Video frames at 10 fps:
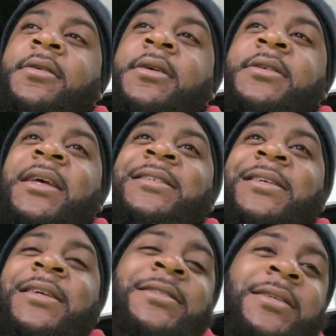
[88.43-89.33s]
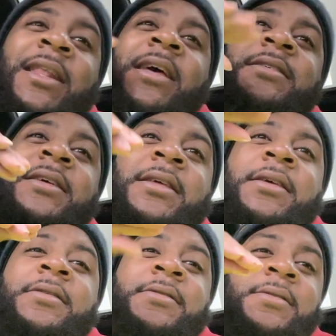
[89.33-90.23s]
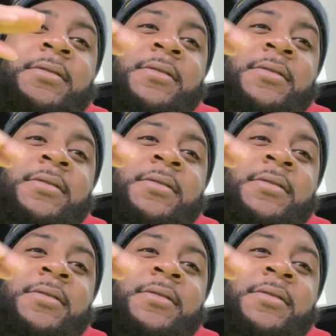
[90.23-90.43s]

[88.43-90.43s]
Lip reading: It's less of this.